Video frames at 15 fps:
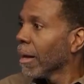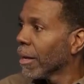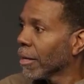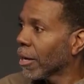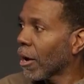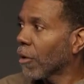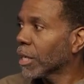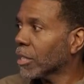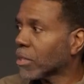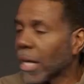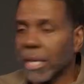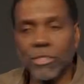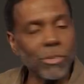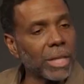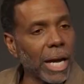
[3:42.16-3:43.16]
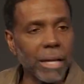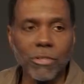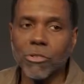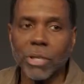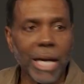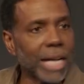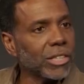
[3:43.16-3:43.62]
You know, this thing, you
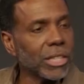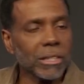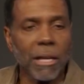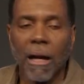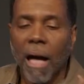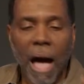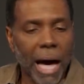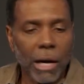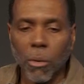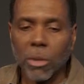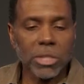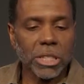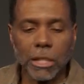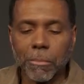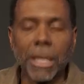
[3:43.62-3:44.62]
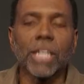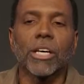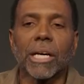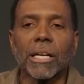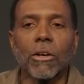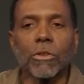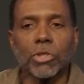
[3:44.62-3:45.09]
can't just, I don't want to sit there and
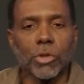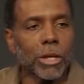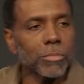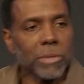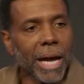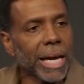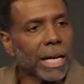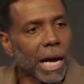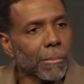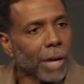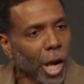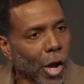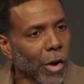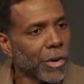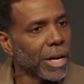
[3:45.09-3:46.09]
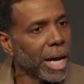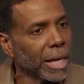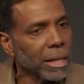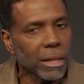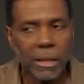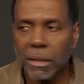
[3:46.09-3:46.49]
look at no scripture. I ain't come to learn nothing.